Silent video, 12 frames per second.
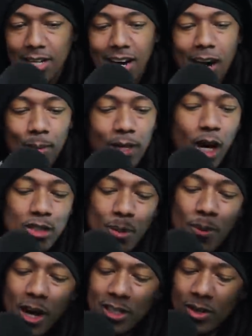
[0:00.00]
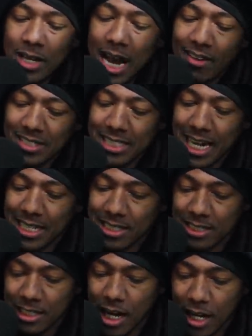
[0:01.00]
Up close and personal
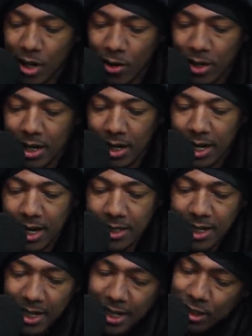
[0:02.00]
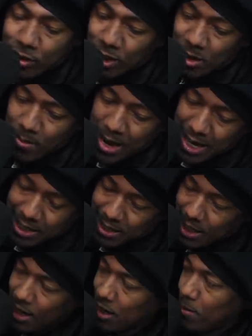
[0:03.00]
conversations. Y'all know what it is. History in the making.
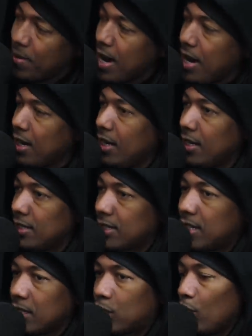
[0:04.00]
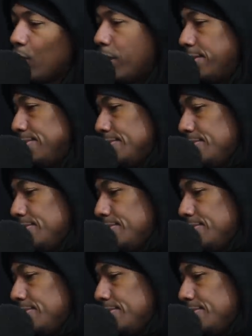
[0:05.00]
Young M.A. Let's get to it.